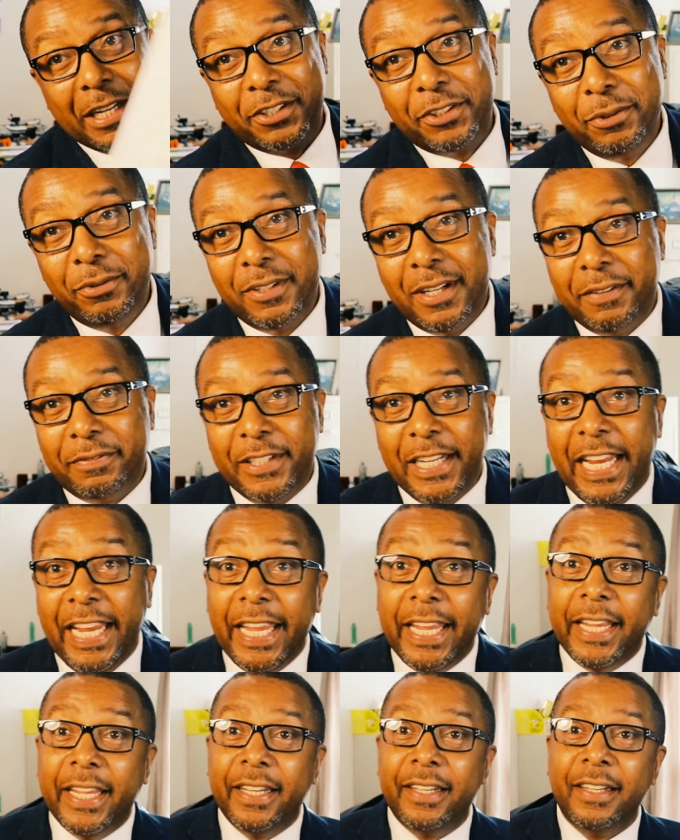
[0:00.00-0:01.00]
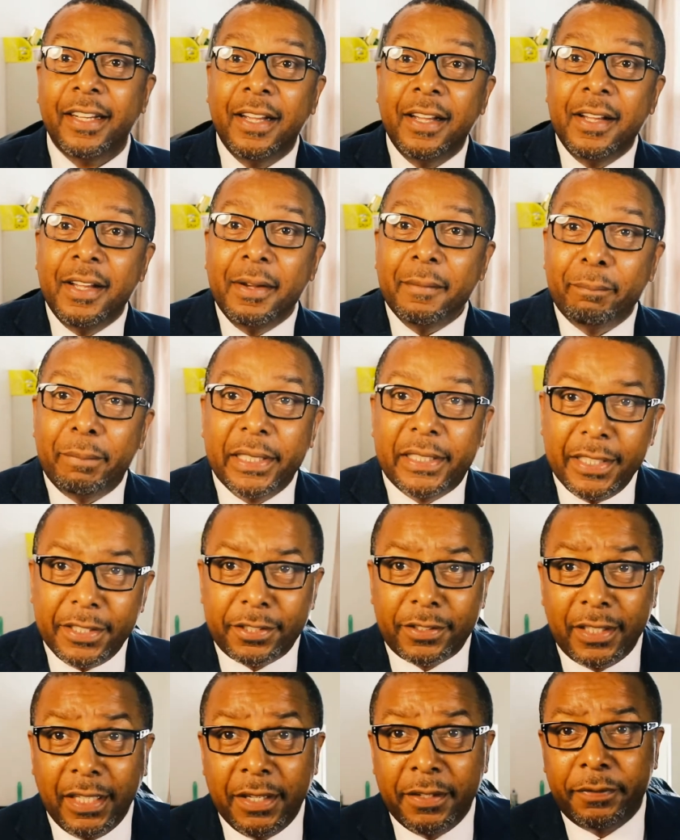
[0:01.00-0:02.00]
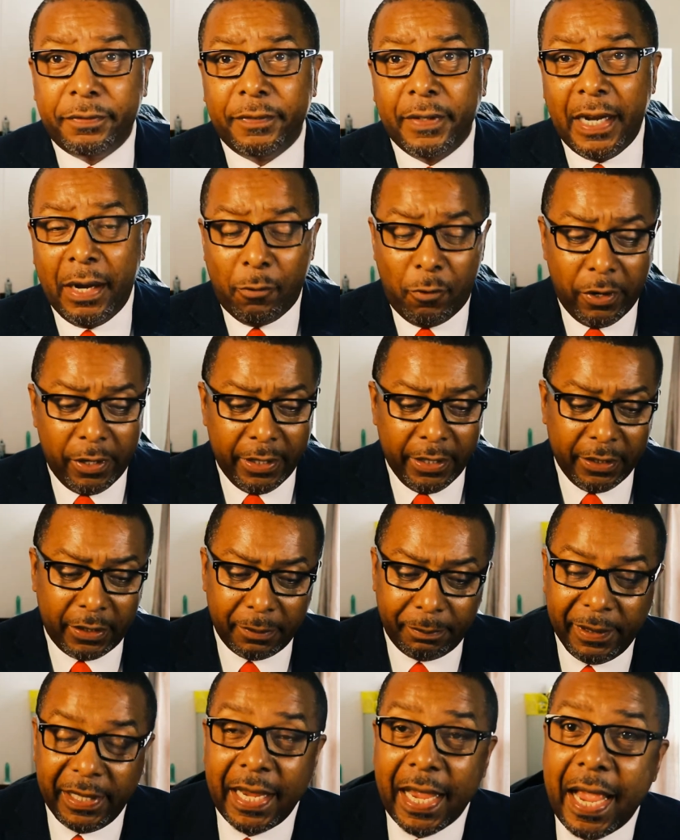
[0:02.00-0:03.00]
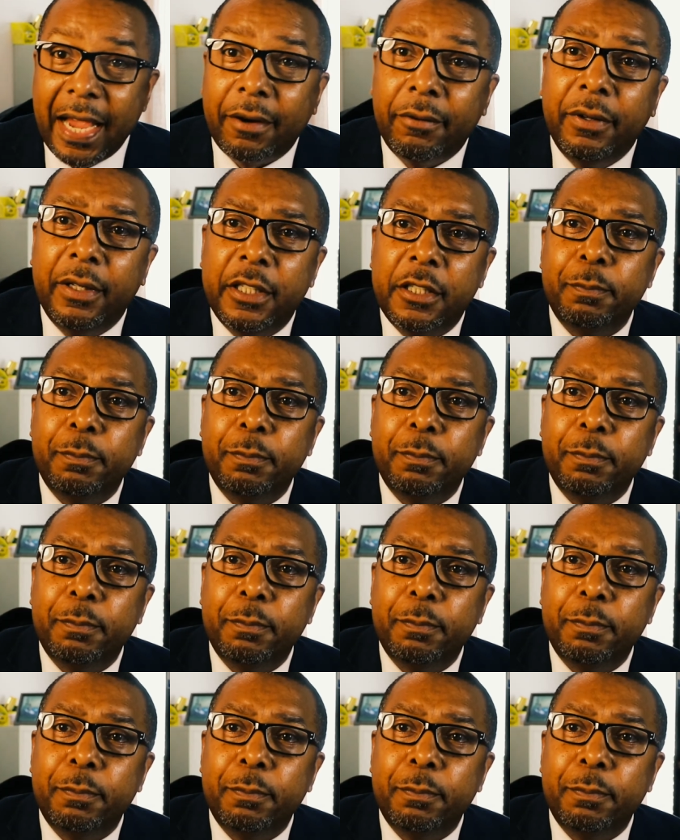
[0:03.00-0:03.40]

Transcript: shooting off the head, but this stuff, I wanted it to be accurate as